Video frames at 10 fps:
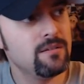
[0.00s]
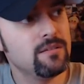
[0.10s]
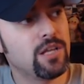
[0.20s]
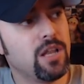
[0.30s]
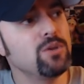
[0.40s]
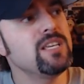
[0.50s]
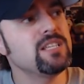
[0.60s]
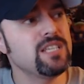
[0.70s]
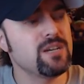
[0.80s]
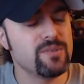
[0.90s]
The closing
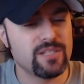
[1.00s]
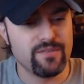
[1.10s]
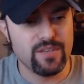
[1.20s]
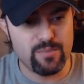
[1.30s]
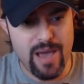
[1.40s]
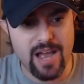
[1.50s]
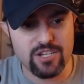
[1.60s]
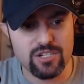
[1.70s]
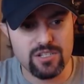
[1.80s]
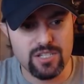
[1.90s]
sequence of this
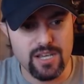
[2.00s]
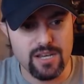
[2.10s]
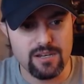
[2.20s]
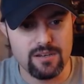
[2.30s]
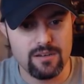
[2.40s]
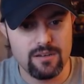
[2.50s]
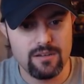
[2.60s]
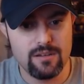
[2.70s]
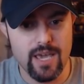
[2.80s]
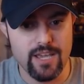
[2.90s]
match seen
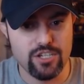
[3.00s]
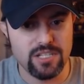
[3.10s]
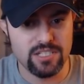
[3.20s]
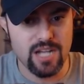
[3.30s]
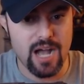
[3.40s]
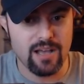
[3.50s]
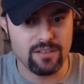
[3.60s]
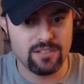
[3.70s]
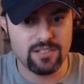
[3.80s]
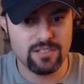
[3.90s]
AJ
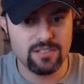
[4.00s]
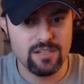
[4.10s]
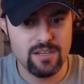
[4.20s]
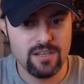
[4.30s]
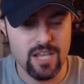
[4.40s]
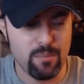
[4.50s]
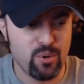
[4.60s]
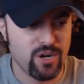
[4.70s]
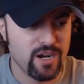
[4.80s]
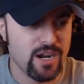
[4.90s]
Styles get
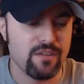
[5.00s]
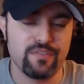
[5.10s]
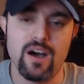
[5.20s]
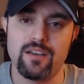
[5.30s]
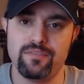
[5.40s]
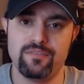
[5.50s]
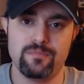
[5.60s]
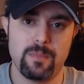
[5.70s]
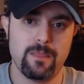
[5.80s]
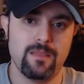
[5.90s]
put in an F5.
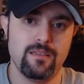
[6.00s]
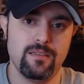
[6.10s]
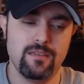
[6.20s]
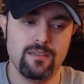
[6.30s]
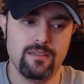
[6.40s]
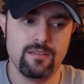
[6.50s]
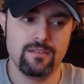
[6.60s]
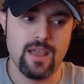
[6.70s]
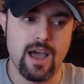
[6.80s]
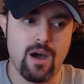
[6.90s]

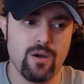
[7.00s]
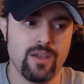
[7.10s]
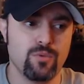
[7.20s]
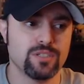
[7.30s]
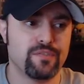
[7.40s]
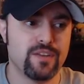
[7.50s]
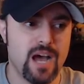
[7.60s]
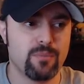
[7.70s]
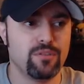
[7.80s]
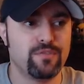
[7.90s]
Now, it was a
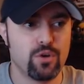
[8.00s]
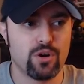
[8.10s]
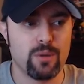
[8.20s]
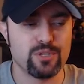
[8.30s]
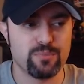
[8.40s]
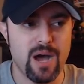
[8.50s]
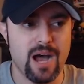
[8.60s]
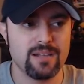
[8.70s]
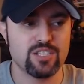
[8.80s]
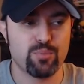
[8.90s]
phenomenal forearm
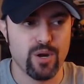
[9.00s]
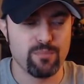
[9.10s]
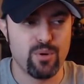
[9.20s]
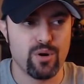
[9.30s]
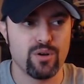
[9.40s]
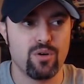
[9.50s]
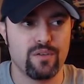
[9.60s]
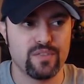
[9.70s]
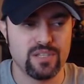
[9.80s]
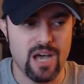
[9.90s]
spot, springboard
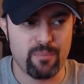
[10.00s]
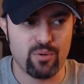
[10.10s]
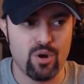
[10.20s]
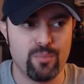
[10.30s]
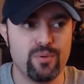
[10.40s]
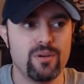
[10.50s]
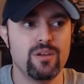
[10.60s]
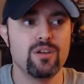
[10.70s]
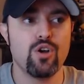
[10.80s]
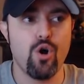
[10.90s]
off the top rope,
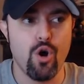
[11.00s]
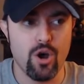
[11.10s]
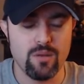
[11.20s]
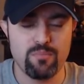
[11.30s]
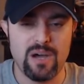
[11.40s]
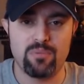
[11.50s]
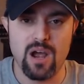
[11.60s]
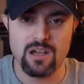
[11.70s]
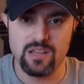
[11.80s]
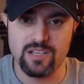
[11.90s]
caught by
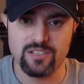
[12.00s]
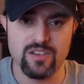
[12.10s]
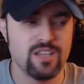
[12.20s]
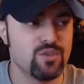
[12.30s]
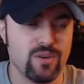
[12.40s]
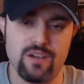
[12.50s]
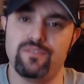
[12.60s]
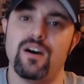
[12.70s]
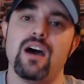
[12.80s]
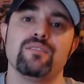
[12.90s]
Brock Lesnar into an
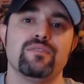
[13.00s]
F5.